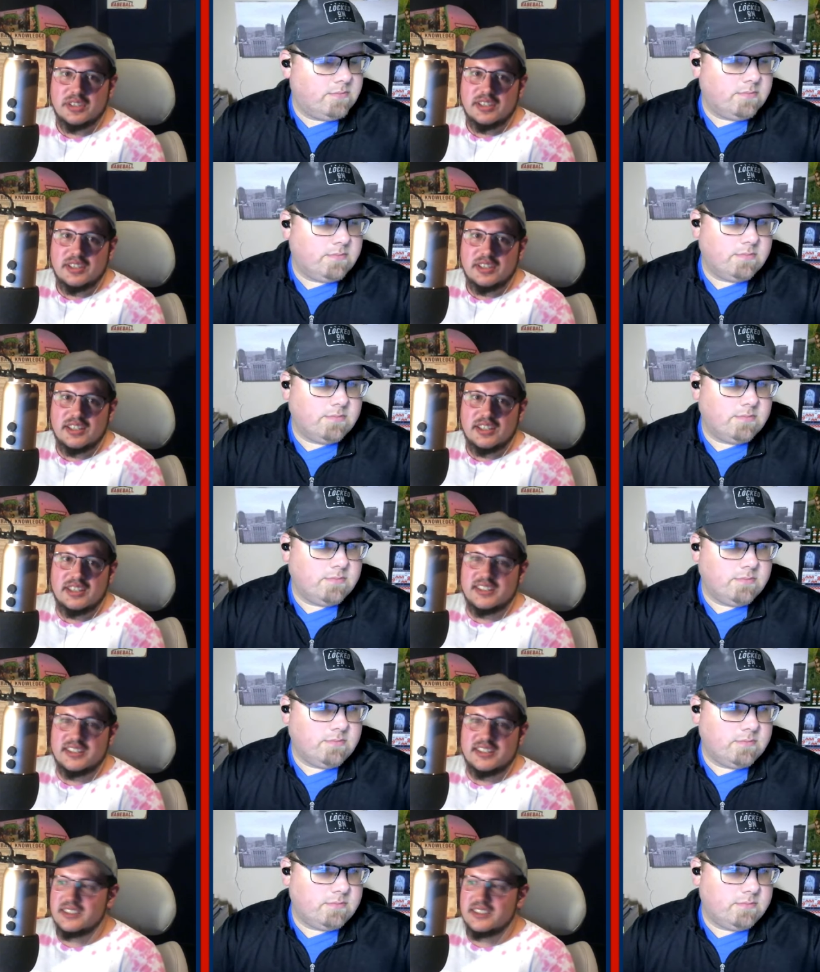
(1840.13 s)
Speaker 1: He
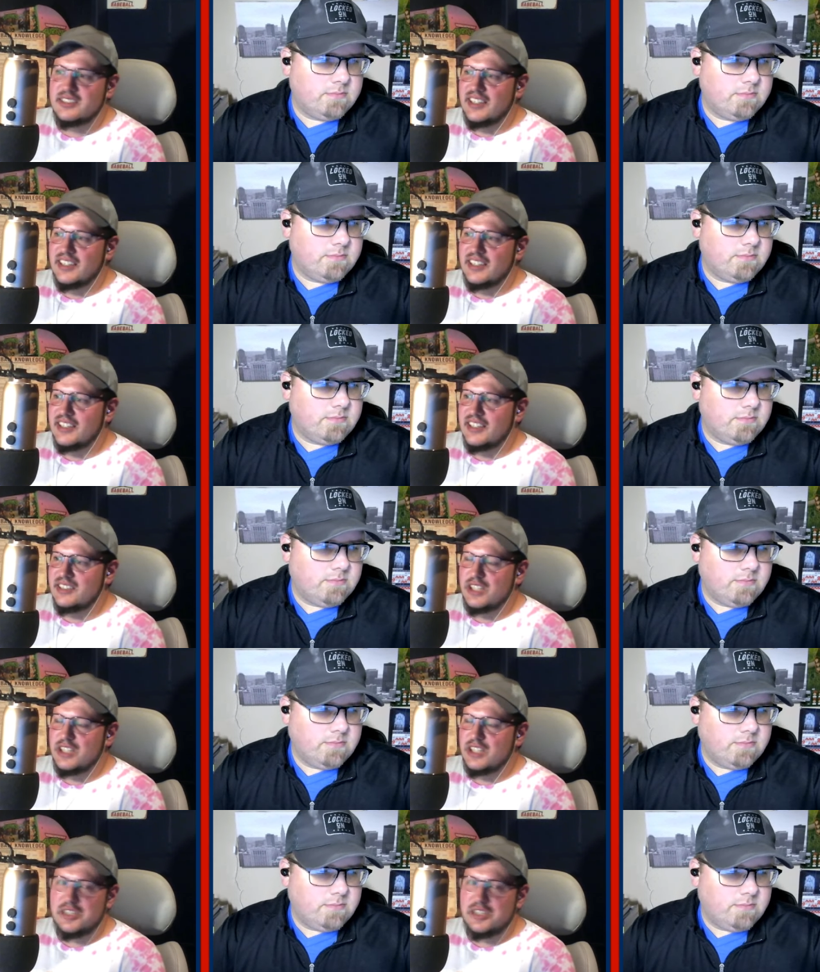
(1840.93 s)
is uh,
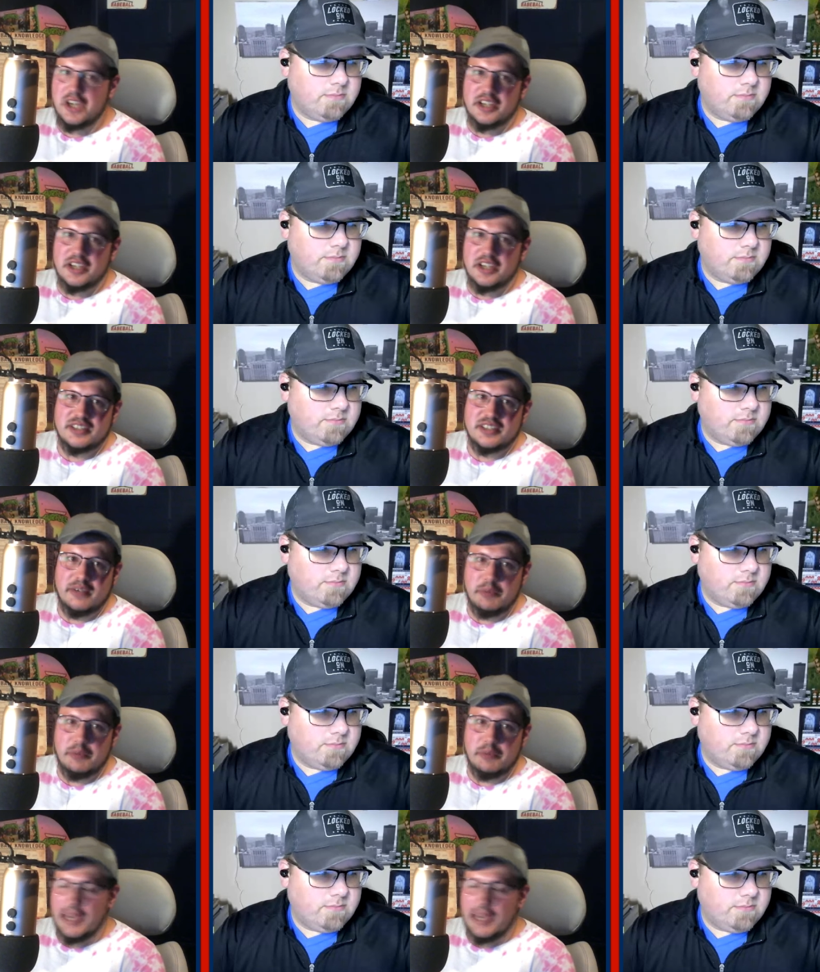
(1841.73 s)
Josh Jung is
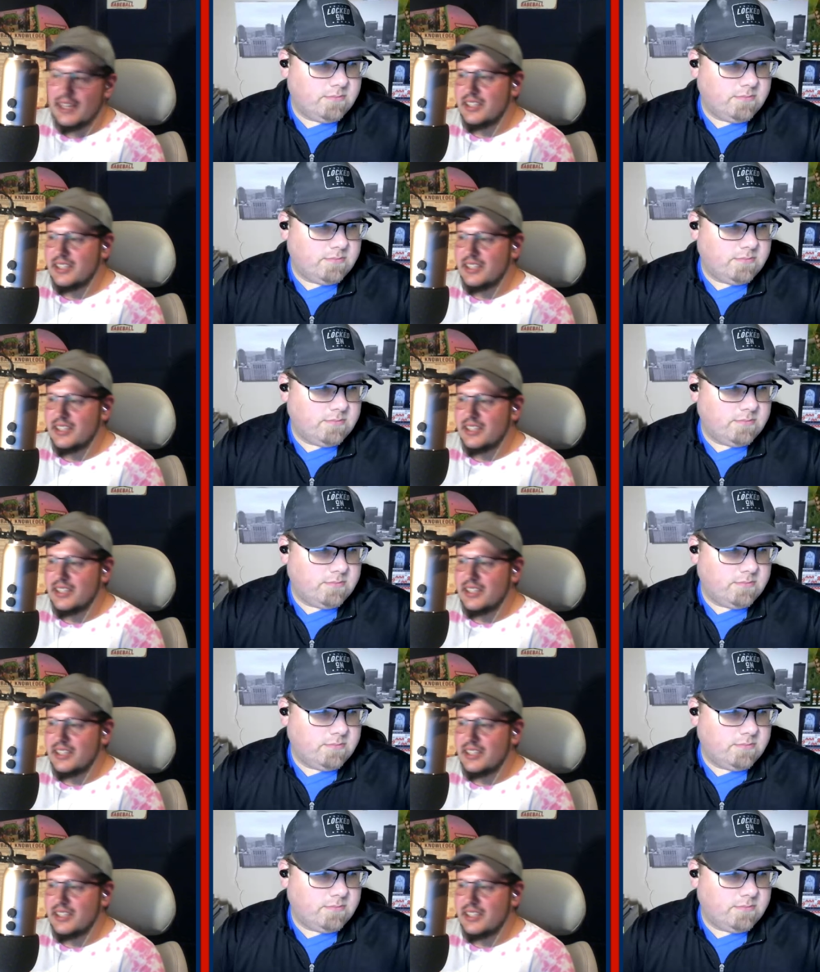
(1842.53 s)
coming back.